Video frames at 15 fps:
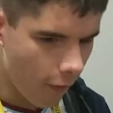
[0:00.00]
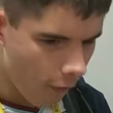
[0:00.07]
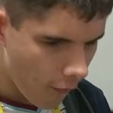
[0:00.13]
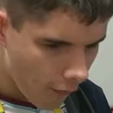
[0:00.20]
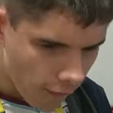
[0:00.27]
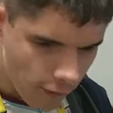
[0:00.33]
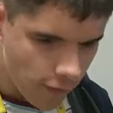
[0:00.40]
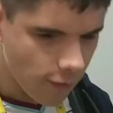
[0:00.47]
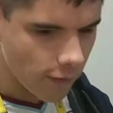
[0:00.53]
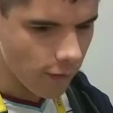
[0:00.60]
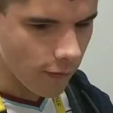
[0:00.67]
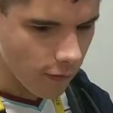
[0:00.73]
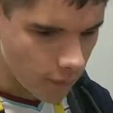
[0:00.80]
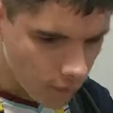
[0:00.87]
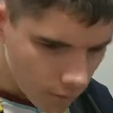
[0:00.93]
Open
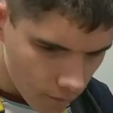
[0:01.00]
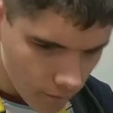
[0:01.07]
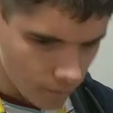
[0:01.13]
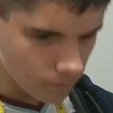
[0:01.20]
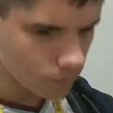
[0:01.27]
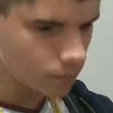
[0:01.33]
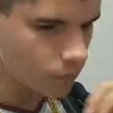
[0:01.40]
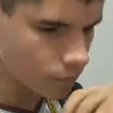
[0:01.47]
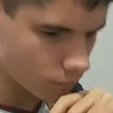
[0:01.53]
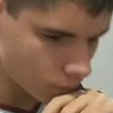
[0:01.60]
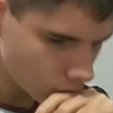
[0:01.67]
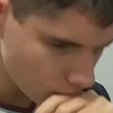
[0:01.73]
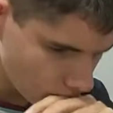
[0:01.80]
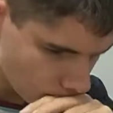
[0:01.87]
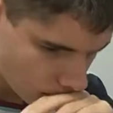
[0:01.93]
dialog box.
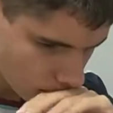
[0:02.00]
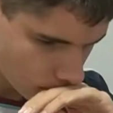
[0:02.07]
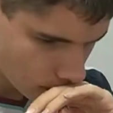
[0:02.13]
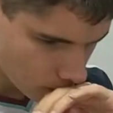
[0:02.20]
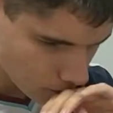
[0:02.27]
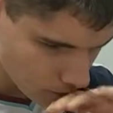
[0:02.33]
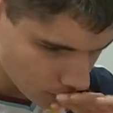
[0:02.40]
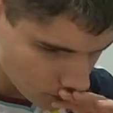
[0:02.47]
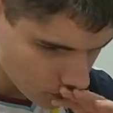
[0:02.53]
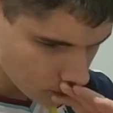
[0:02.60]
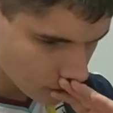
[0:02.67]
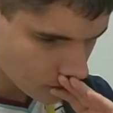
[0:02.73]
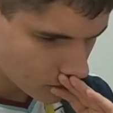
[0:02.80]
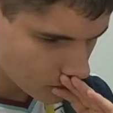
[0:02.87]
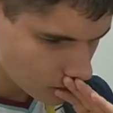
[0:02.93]
File
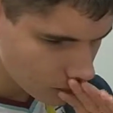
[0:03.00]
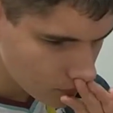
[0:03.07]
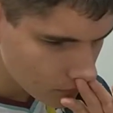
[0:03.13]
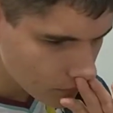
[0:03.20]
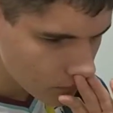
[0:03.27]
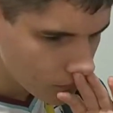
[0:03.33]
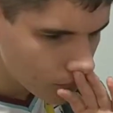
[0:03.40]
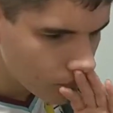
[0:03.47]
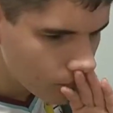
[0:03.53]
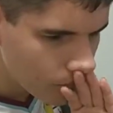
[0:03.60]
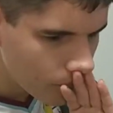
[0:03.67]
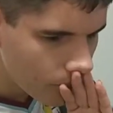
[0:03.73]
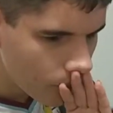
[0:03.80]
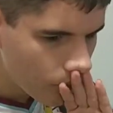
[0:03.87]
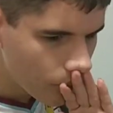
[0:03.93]
name. Edit
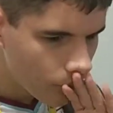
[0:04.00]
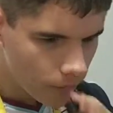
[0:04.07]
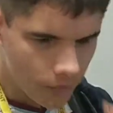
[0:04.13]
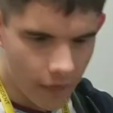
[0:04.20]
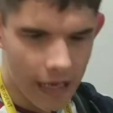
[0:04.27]
combo box.